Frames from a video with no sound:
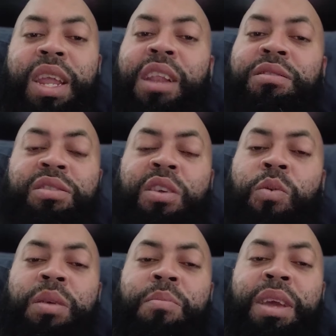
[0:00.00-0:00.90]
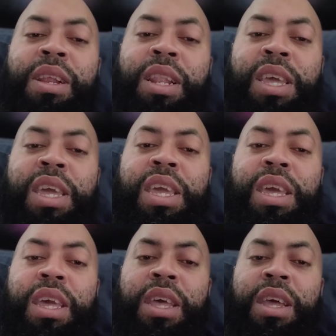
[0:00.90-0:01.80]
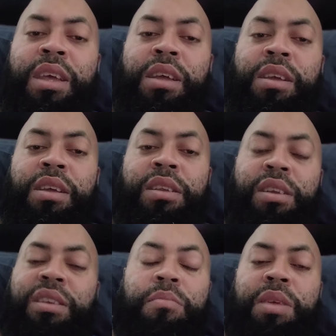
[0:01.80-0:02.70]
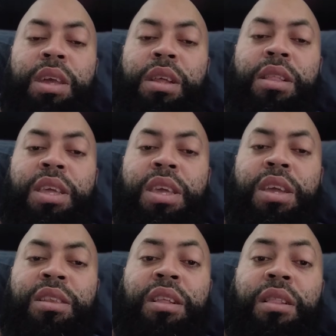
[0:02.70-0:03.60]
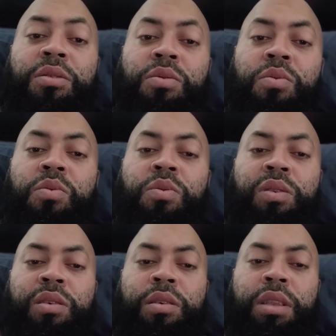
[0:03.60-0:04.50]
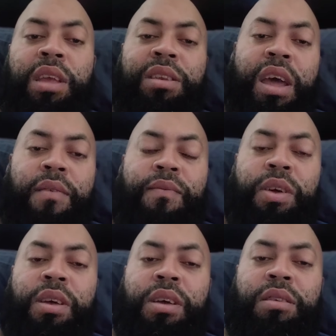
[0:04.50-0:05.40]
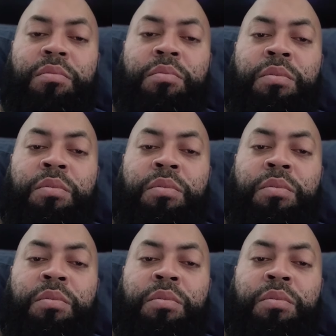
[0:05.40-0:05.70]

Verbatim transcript: They just don't want to be in a league just to be in a league to lose. That's not fun.